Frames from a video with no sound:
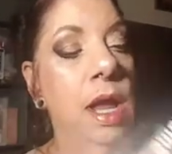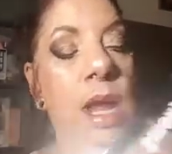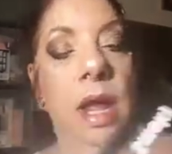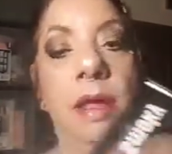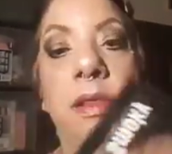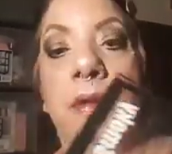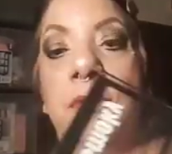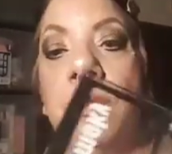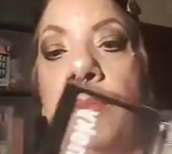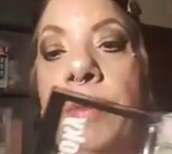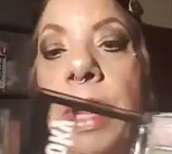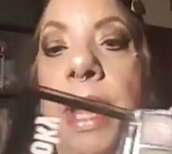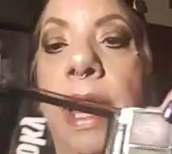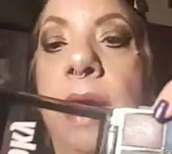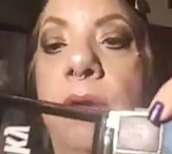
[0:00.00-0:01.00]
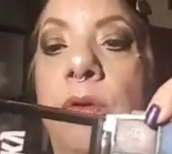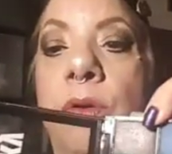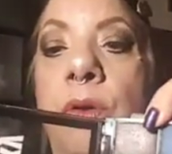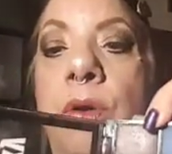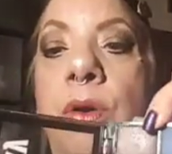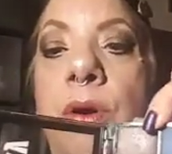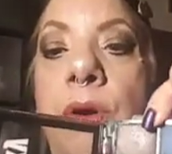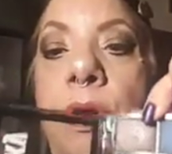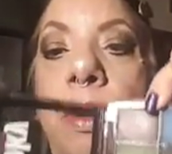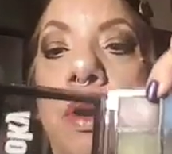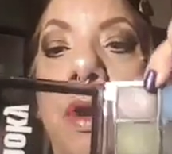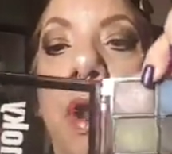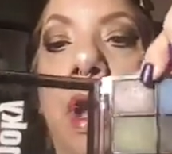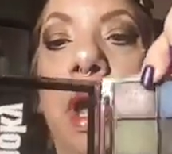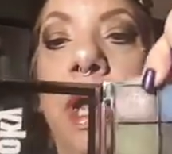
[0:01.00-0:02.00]
And then for my outer
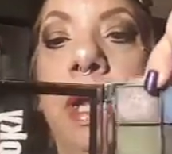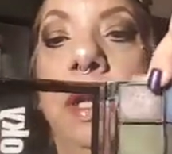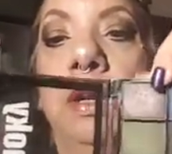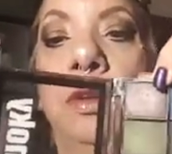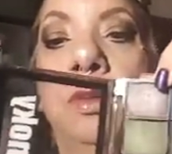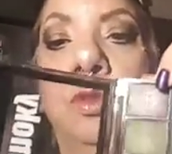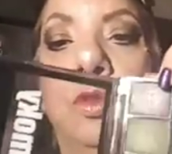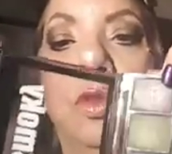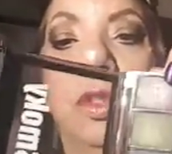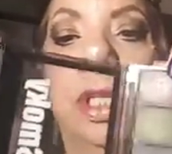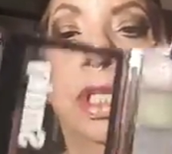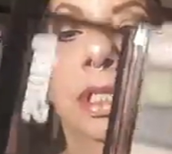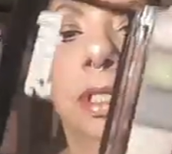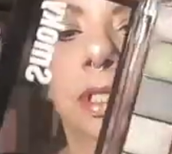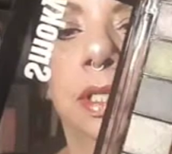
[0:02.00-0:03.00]
corner, I used this